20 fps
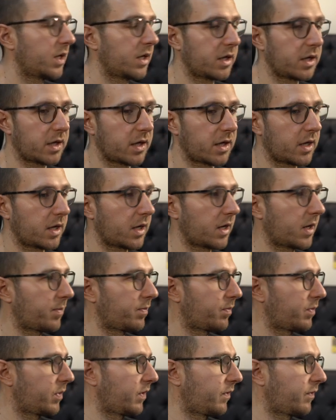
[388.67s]
uh,
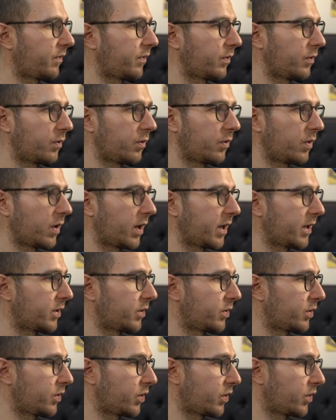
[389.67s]
if you I
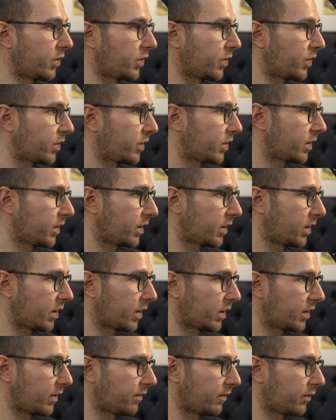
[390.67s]
don't know
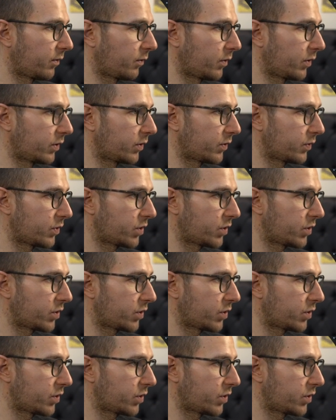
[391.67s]
uh, if you want to